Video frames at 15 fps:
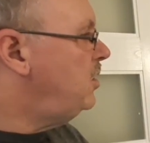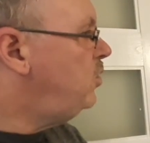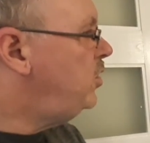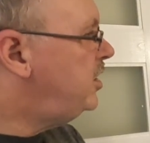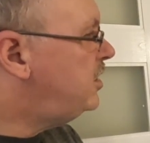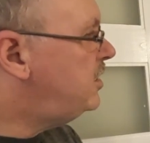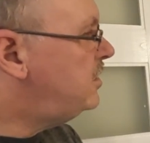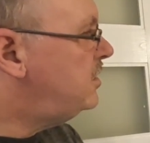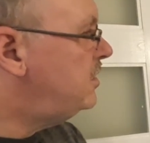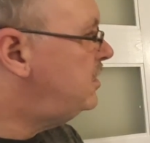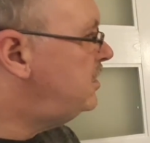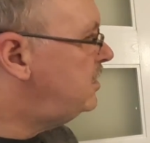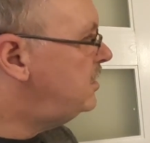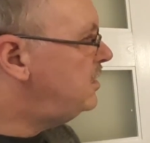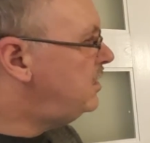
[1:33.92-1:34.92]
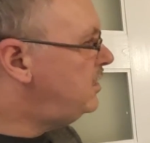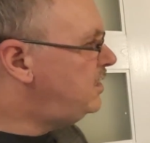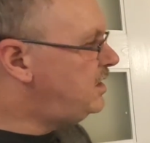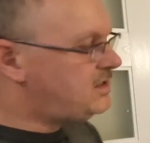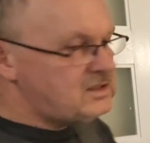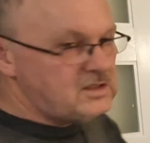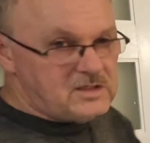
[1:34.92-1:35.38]
Well,
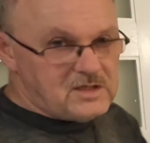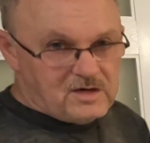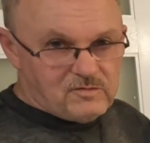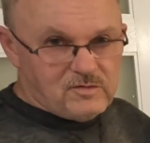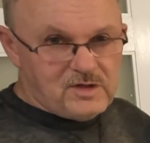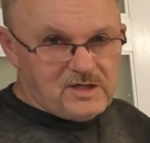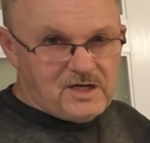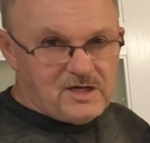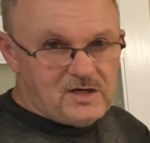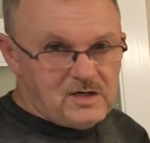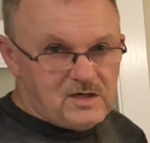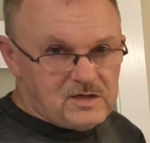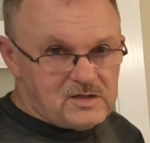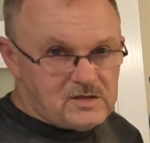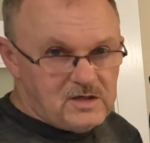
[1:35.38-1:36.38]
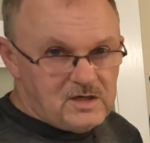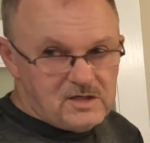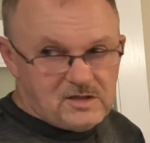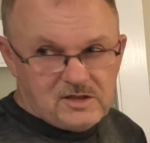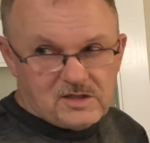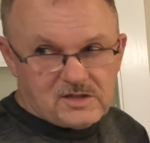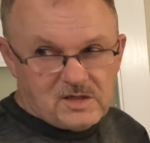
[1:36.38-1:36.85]
this is not really
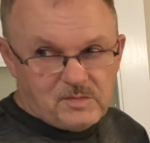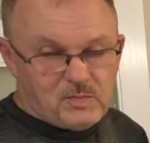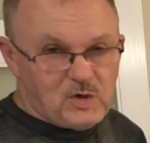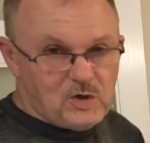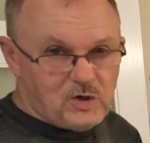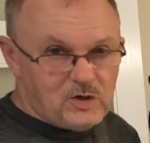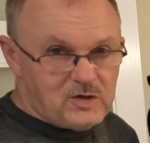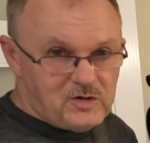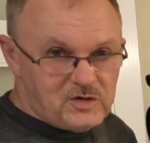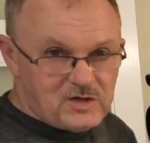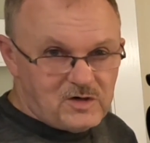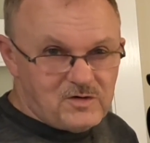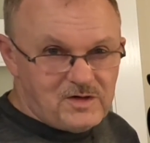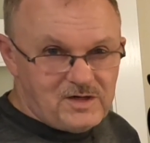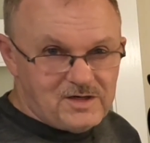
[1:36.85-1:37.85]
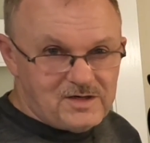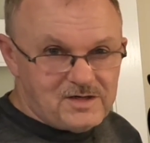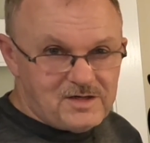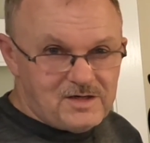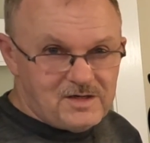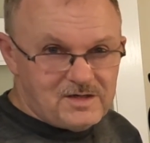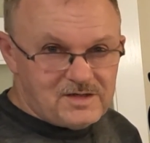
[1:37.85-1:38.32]
just a pure
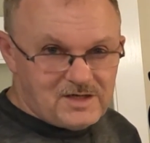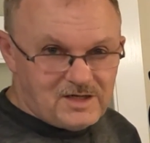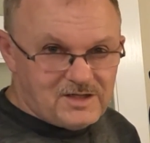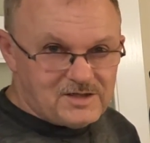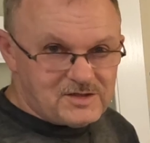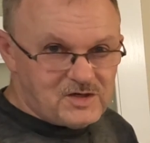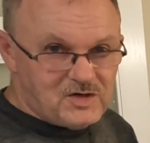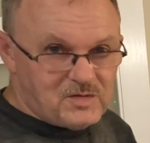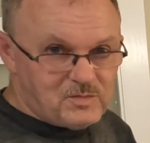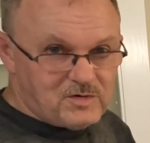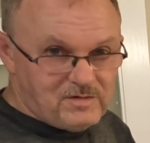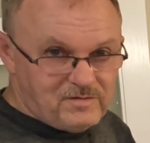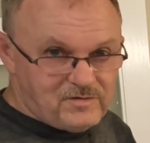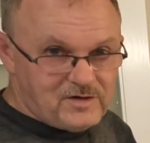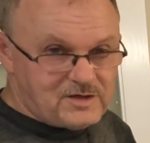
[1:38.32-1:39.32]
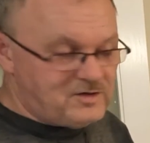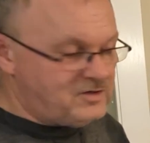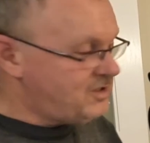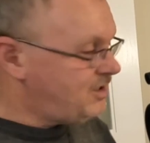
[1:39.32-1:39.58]
Newtonian telescope or reflector